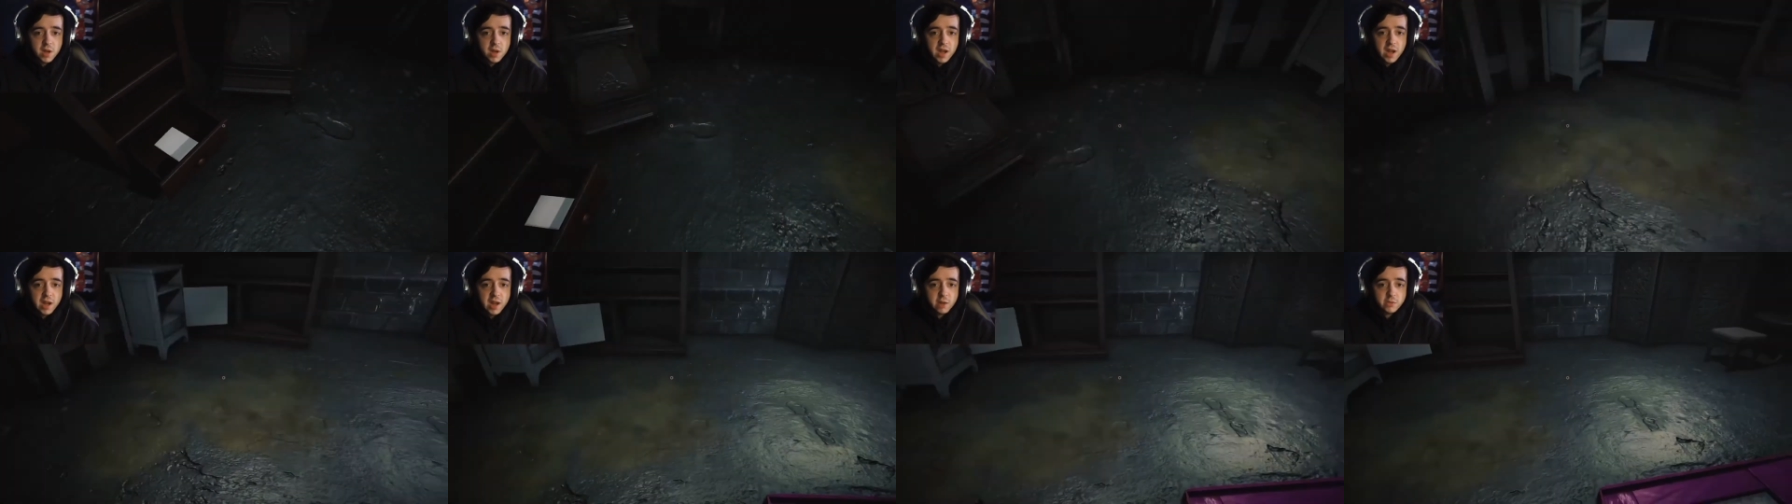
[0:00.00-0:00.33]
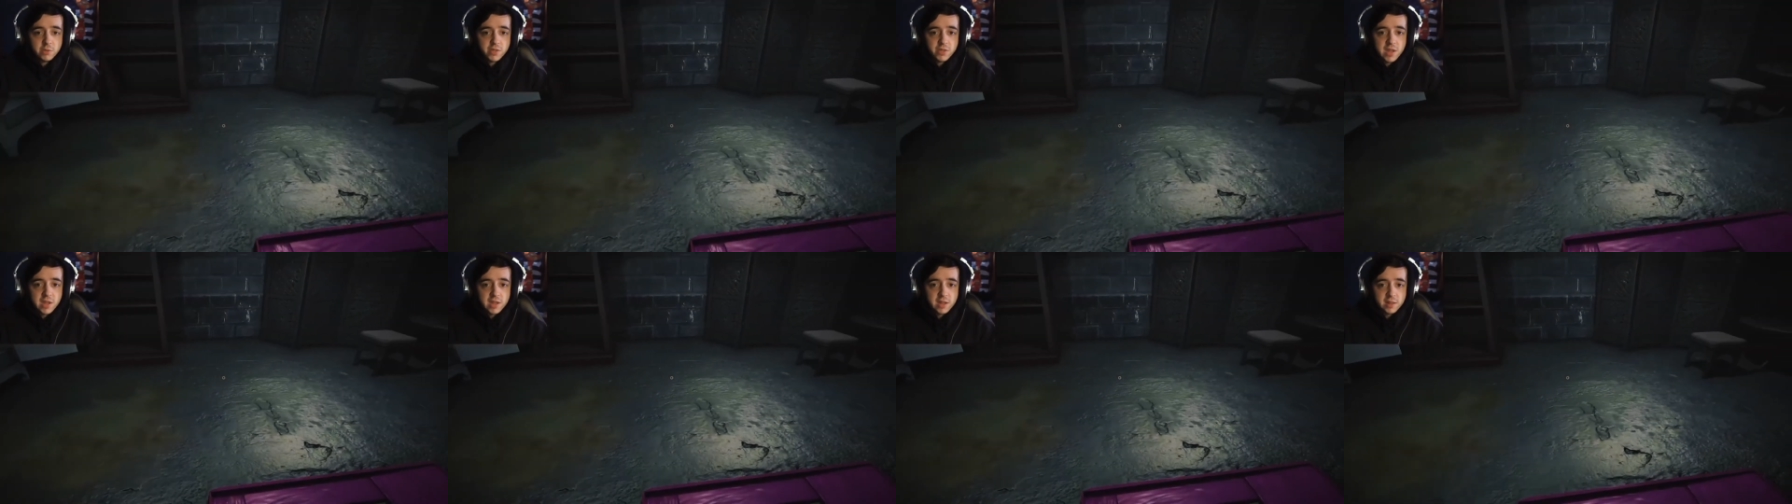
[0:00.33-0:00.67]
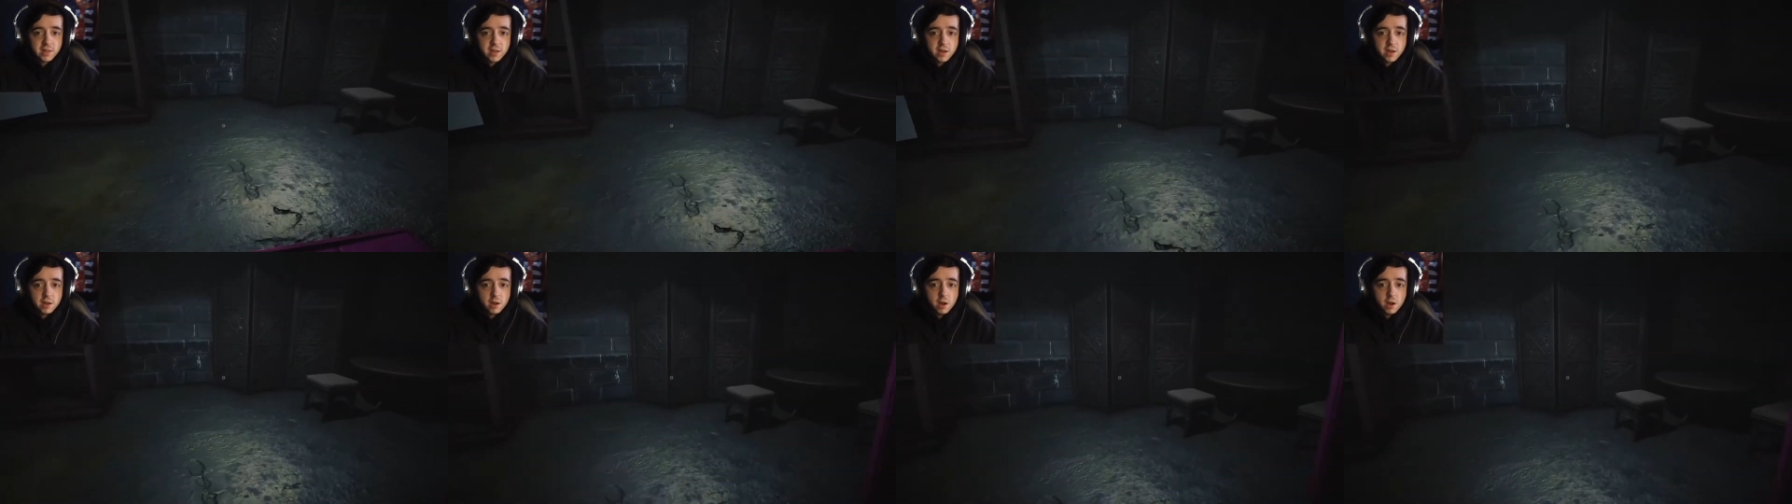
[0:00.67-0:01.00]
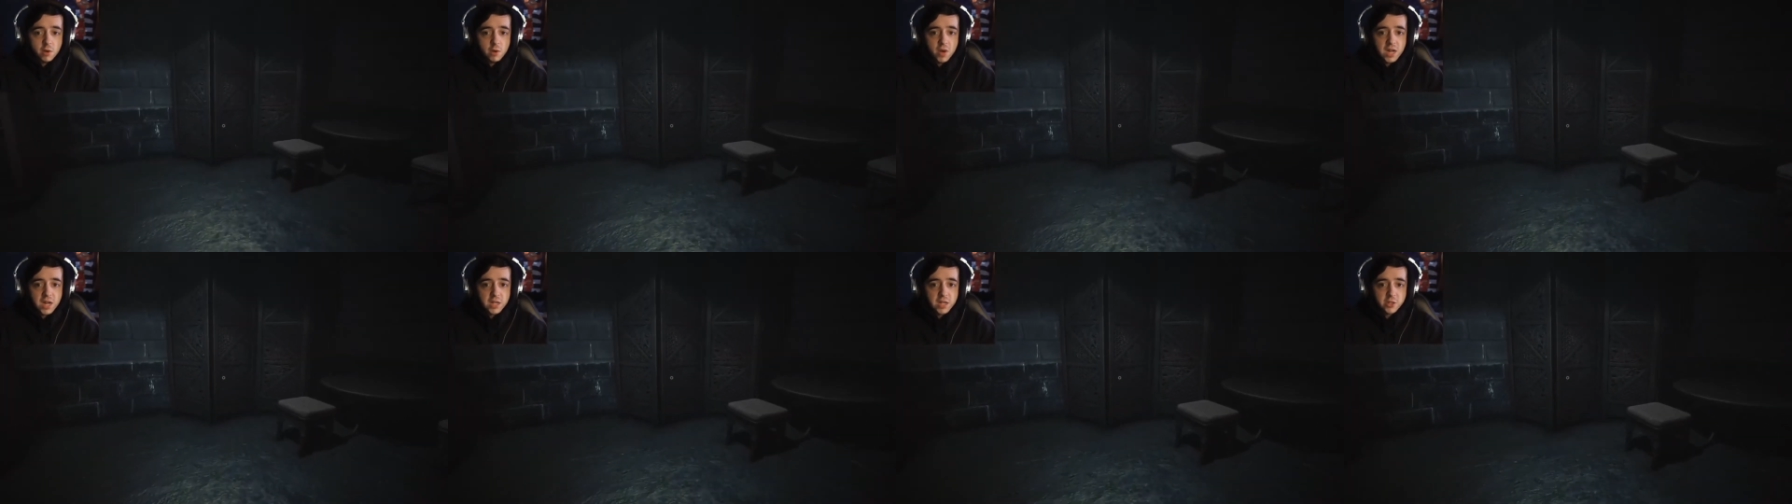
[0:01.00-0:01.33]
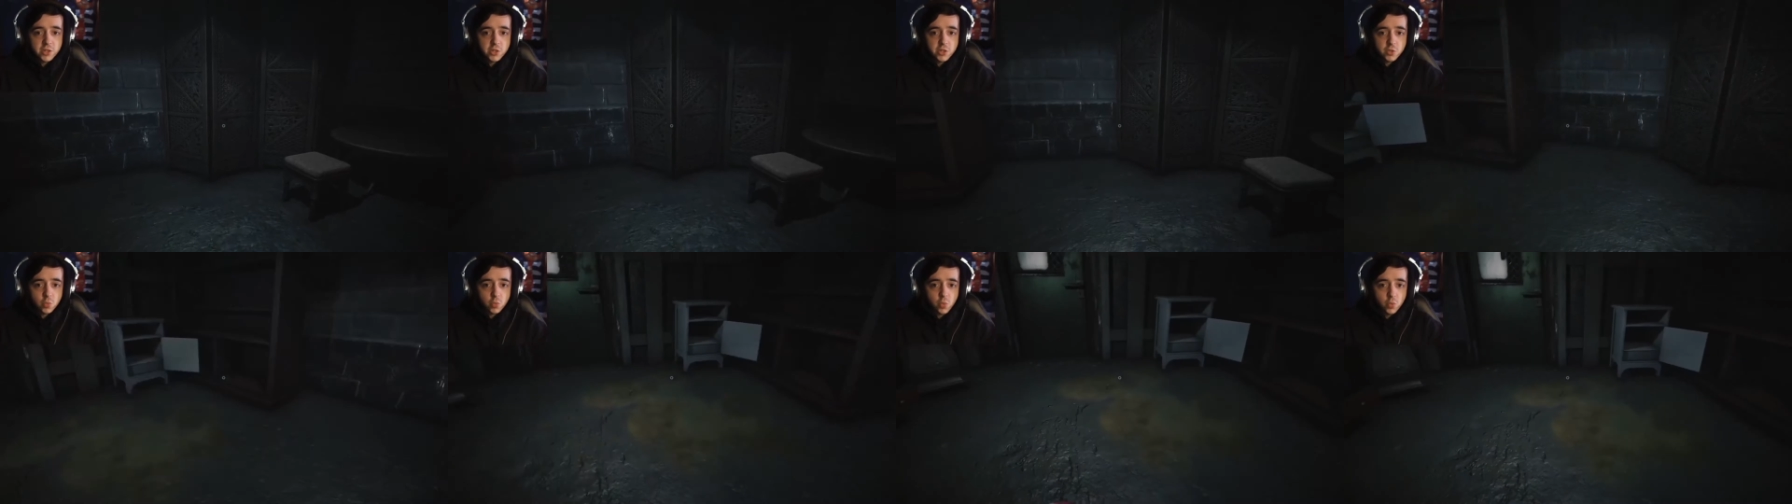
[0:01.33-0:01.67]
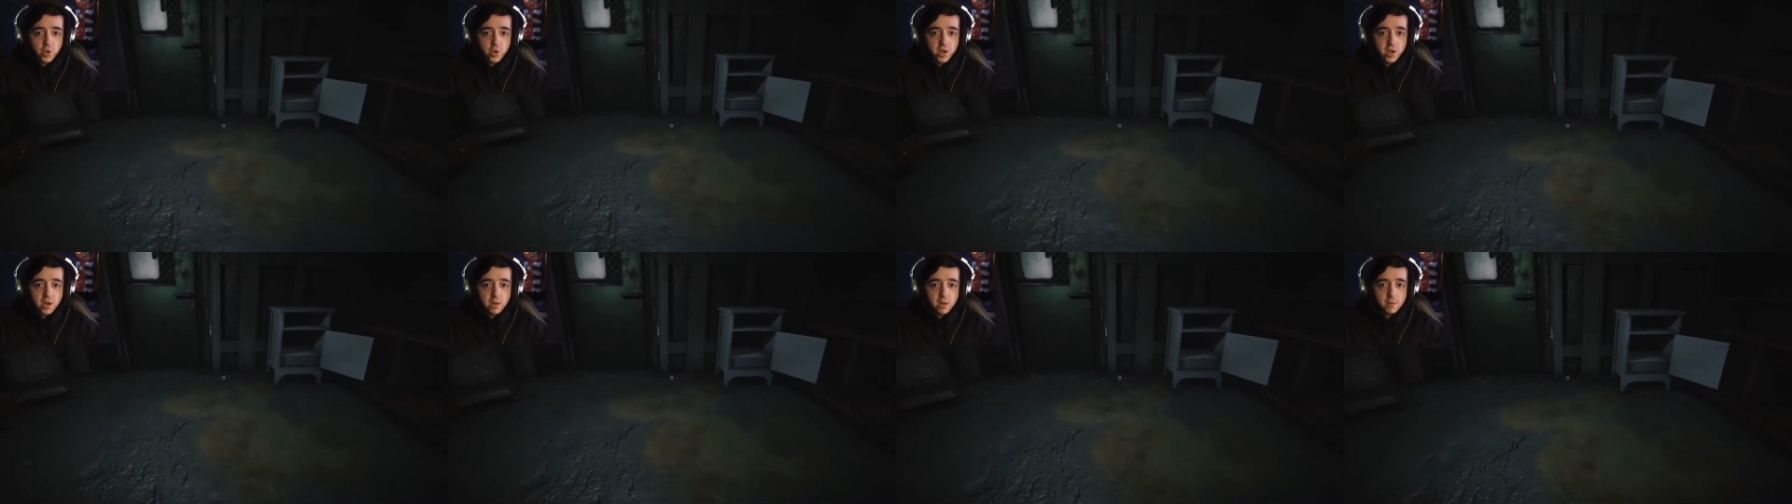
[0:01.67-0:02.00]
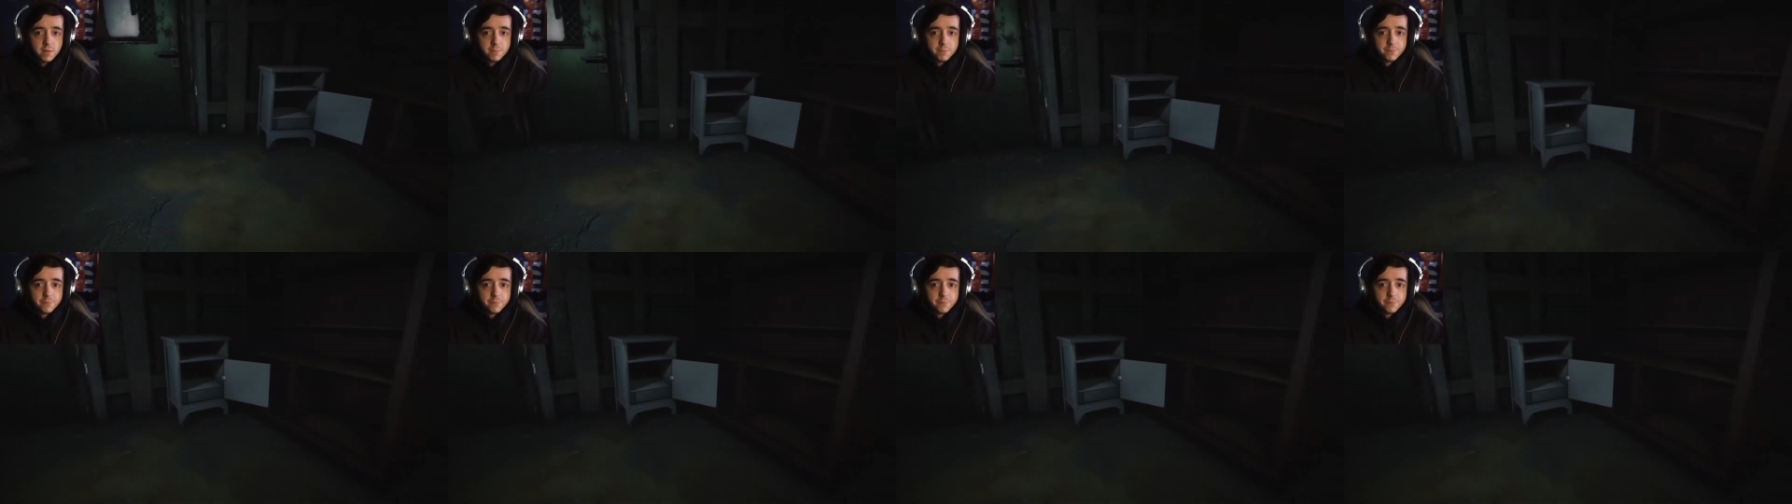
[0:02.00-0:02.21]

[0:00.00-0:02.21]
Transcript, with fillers: I don't take the note, I just read it.